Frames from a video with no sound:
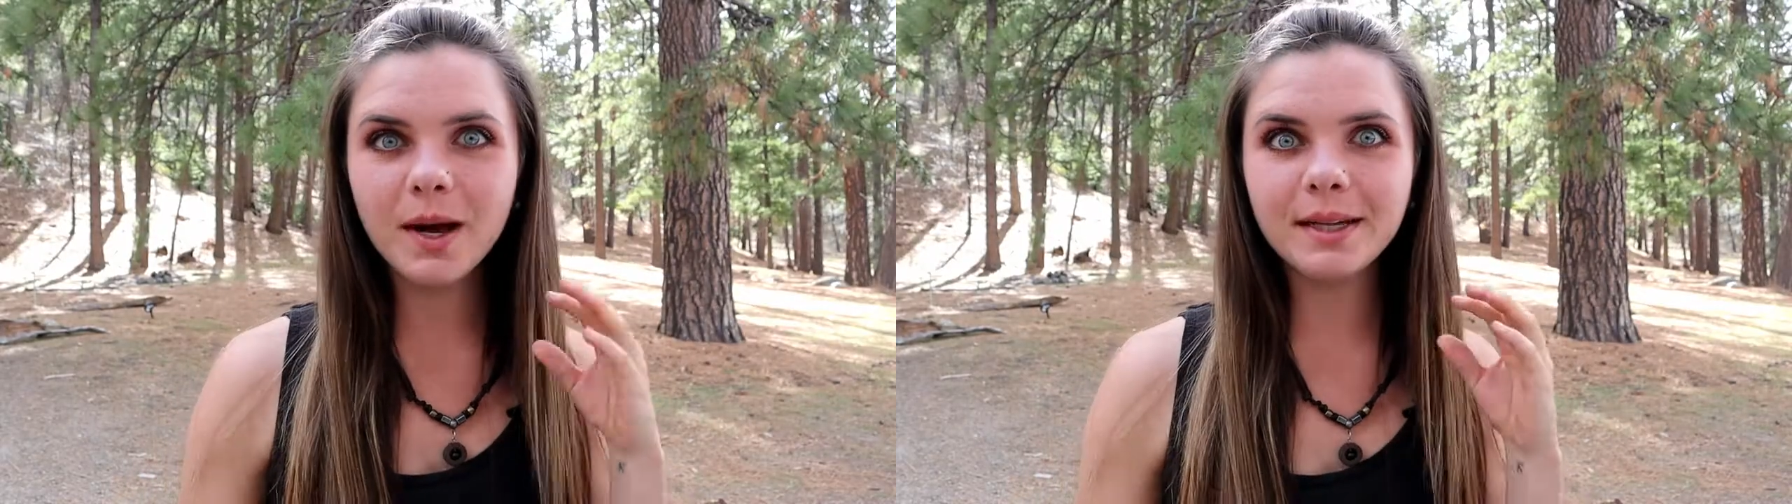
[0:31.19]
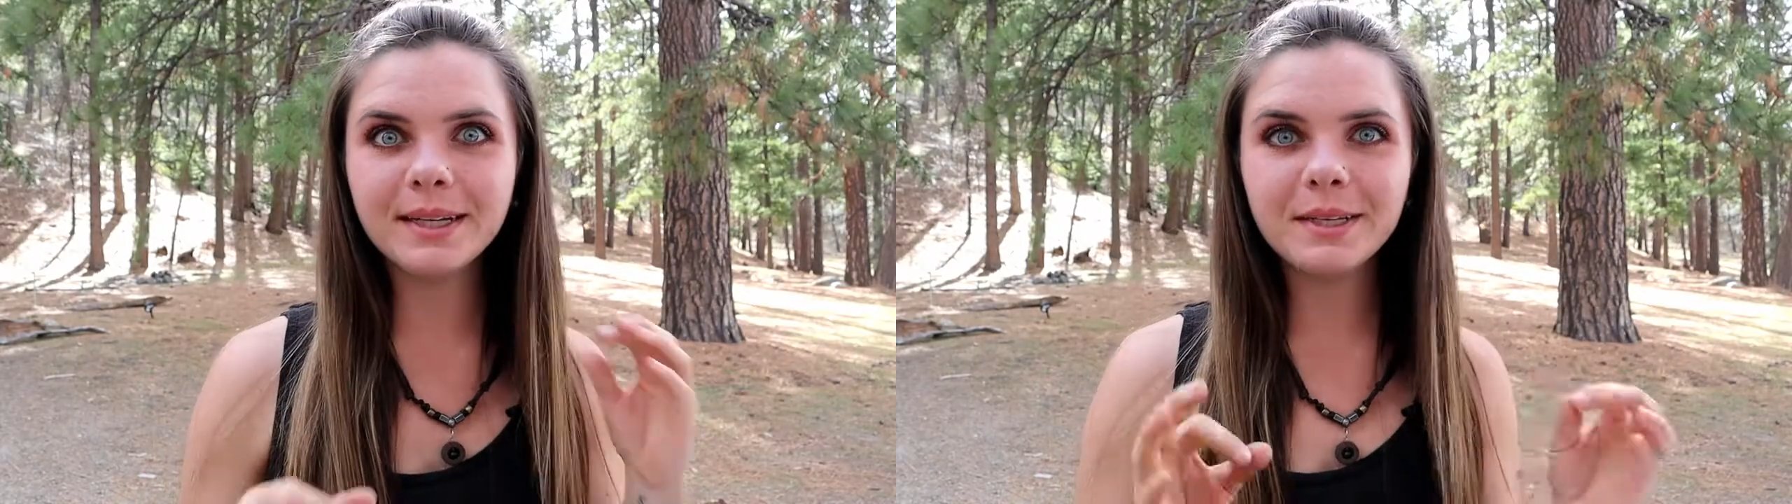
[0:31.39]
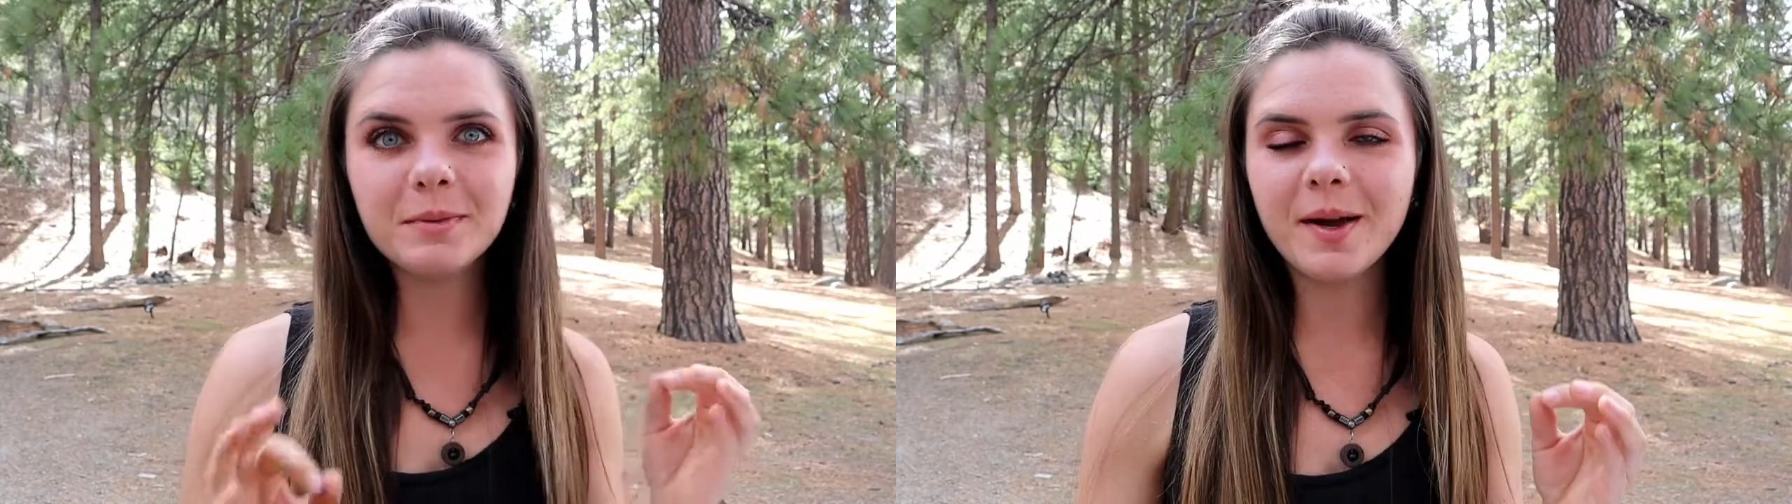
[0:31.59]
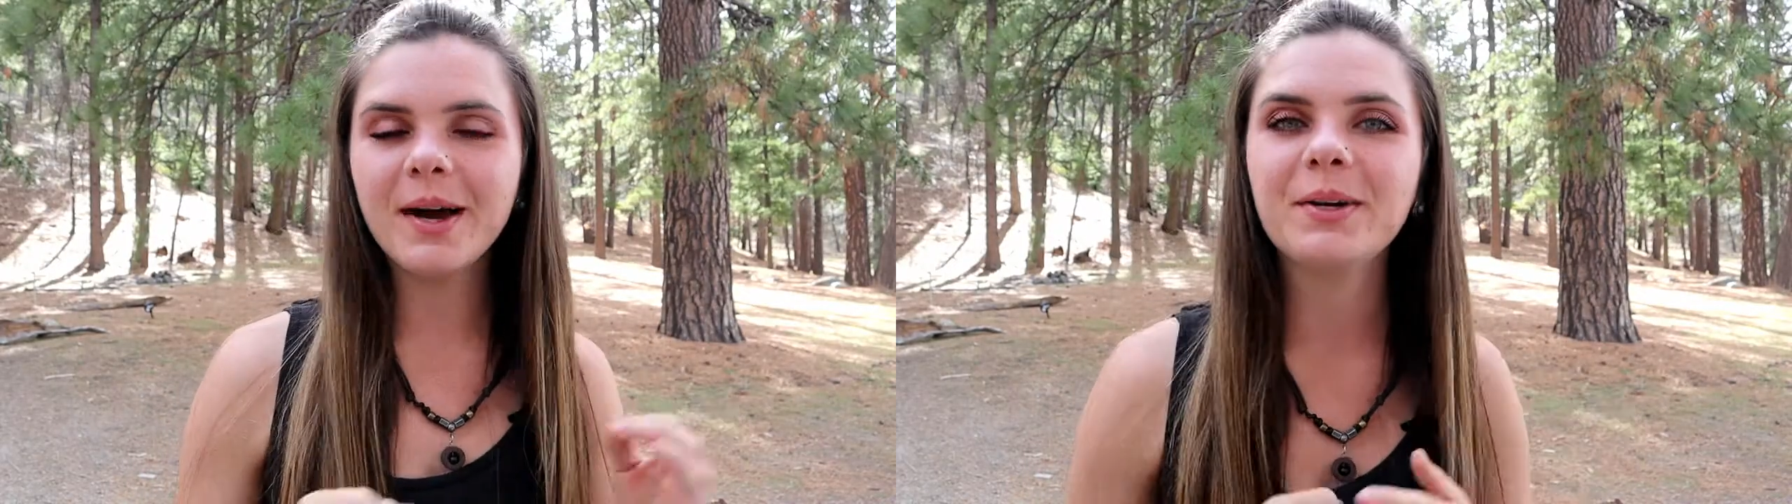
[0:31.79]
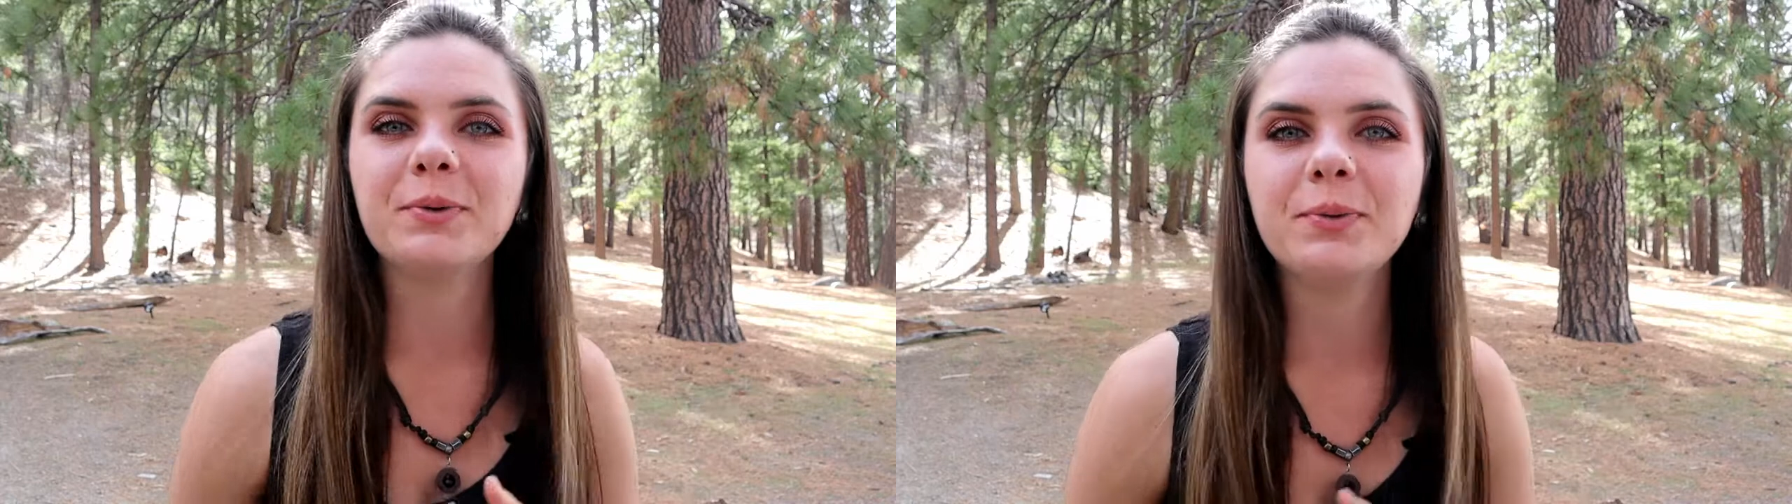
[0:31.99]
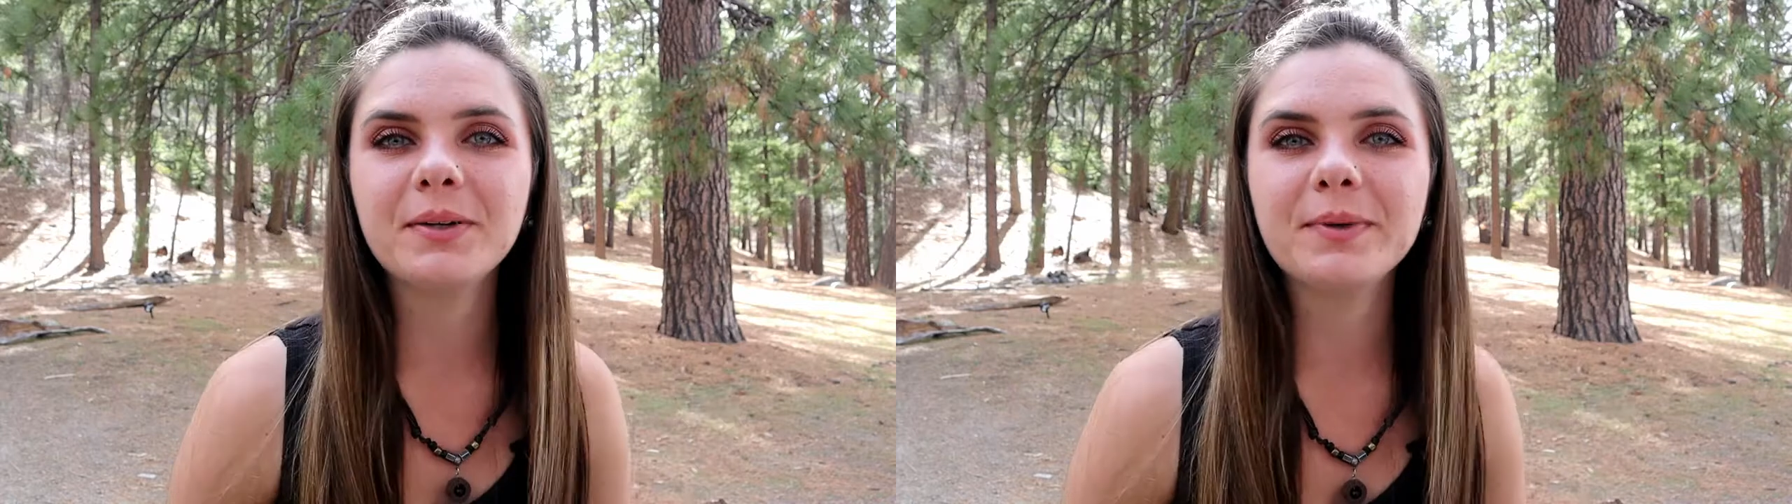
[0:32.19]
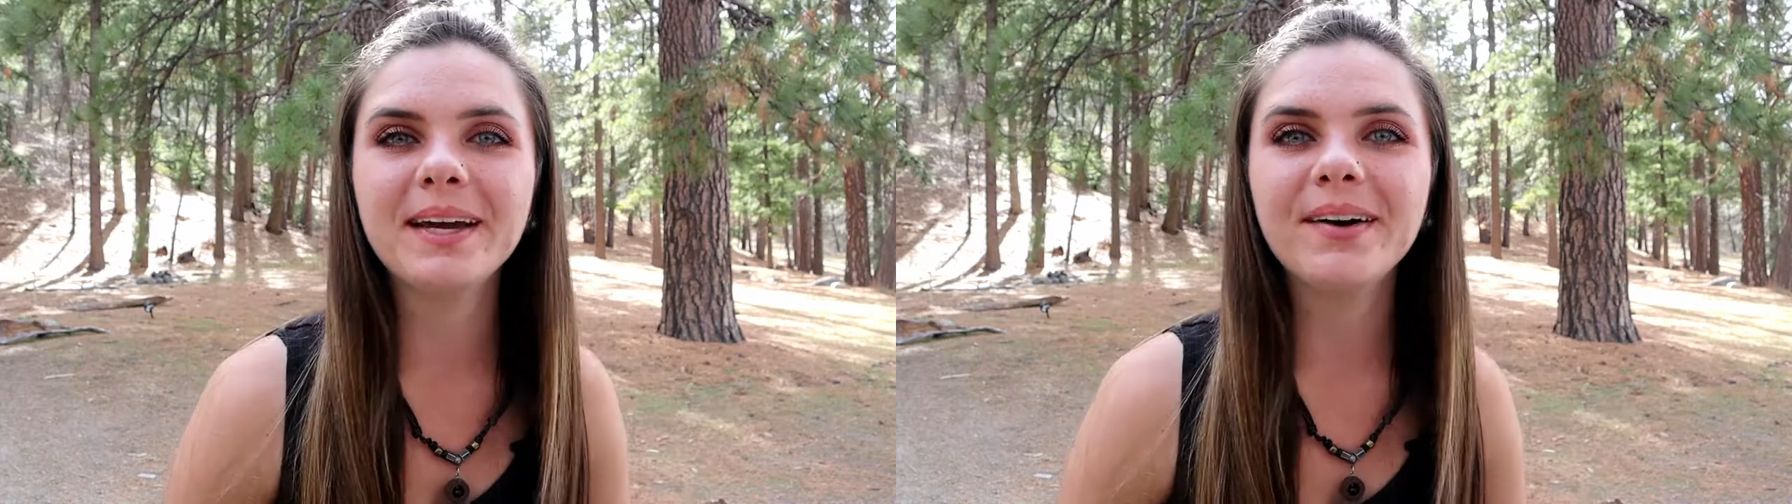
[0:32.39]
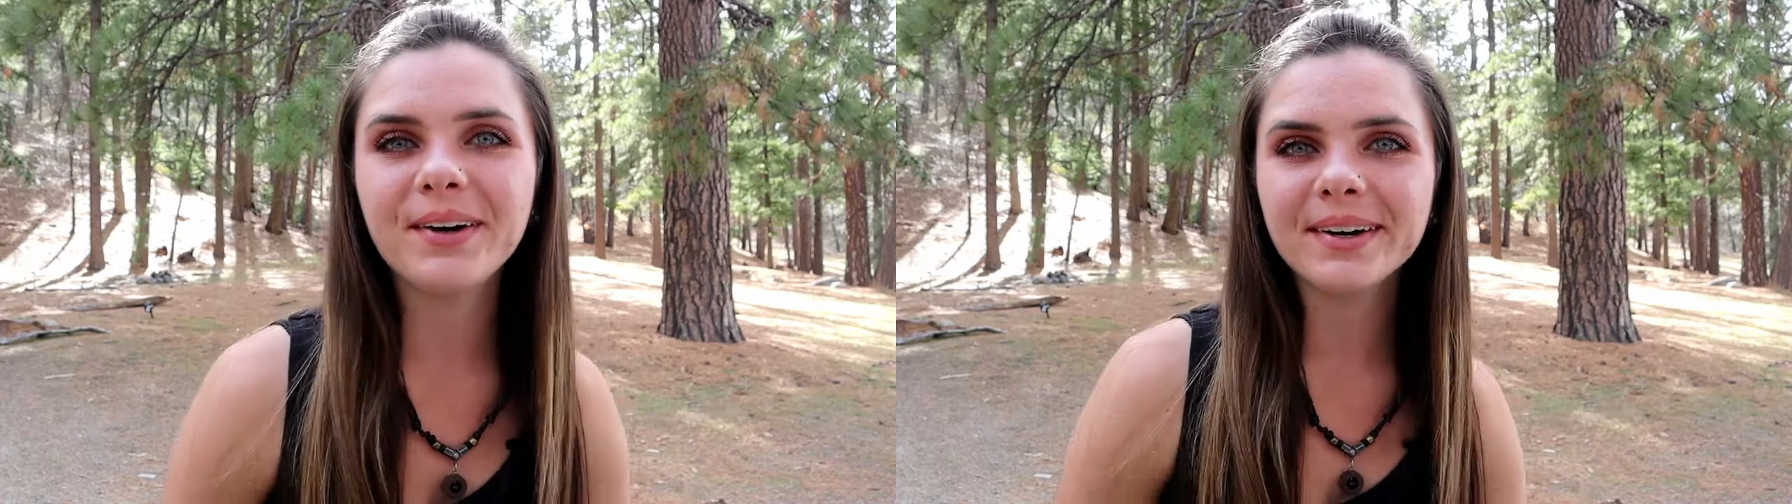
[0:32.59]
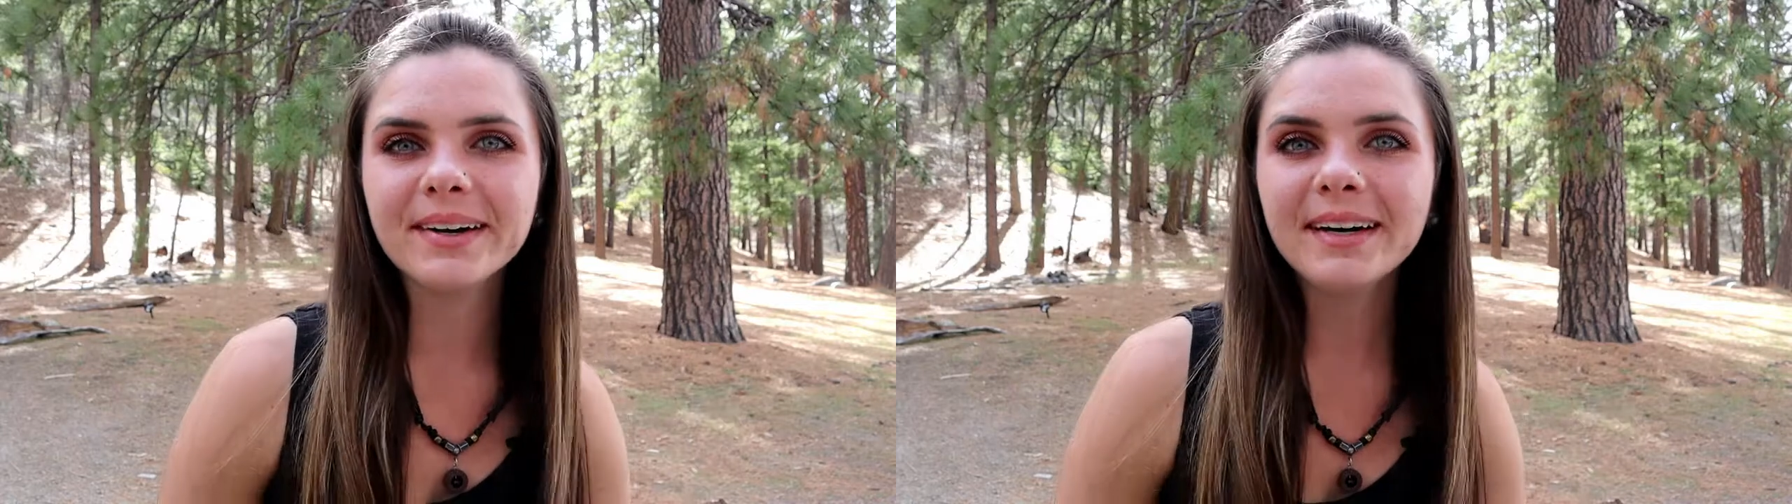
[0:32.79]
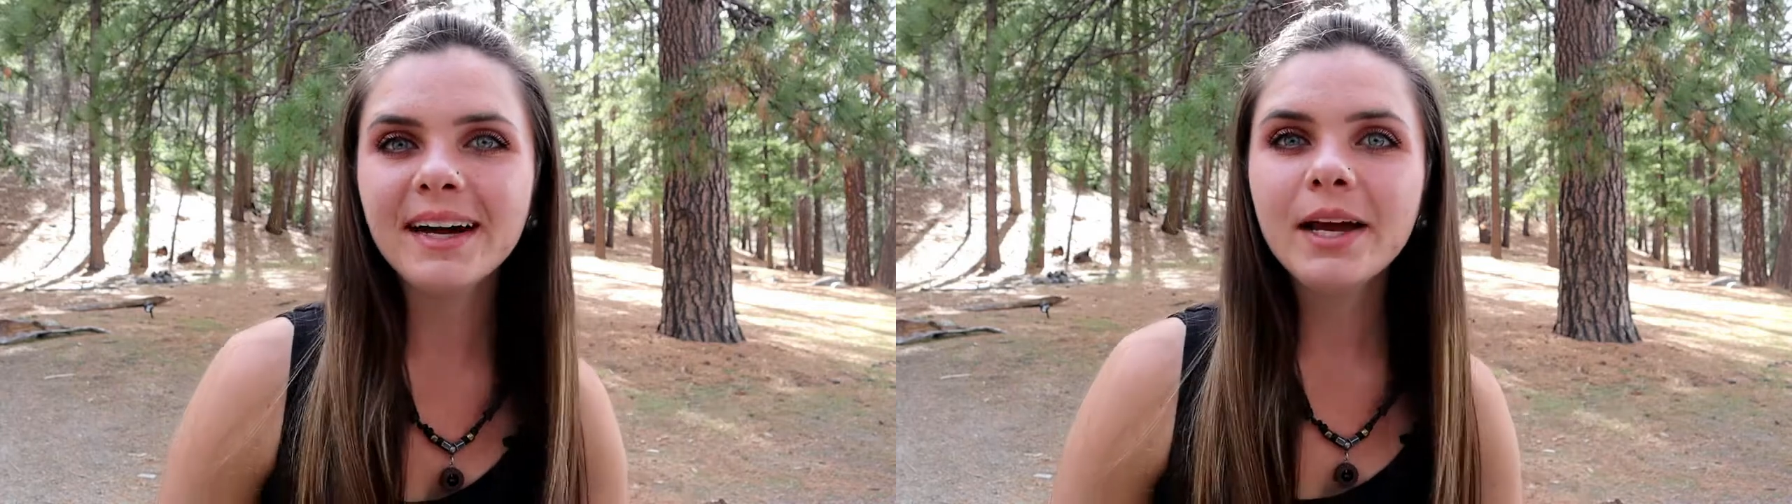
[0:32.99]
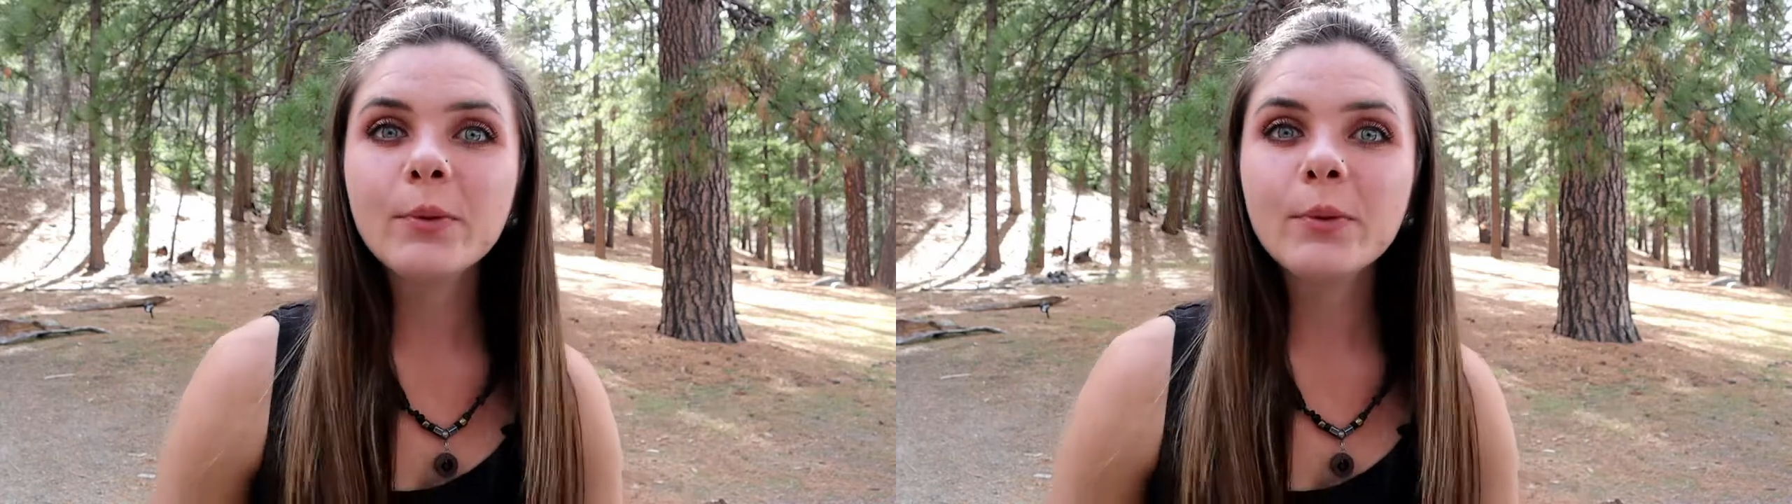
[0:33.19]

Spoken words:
a little bit on where we are.